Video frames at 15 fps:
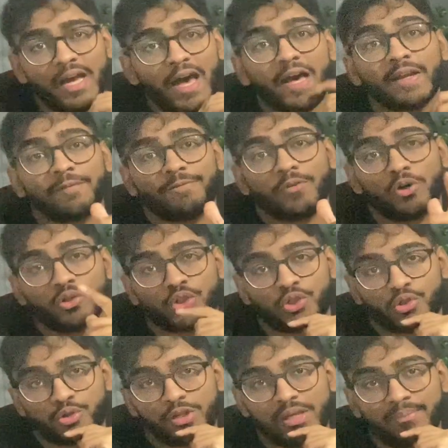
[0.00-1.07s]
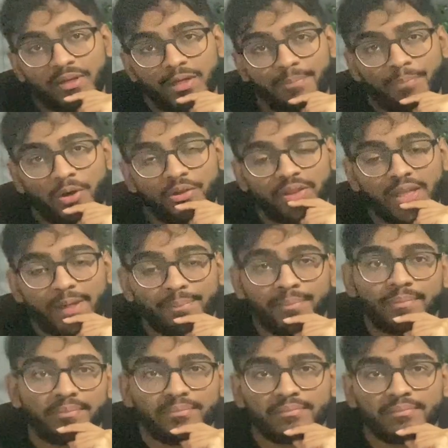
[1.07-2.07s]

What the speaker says: and force treatment upon them.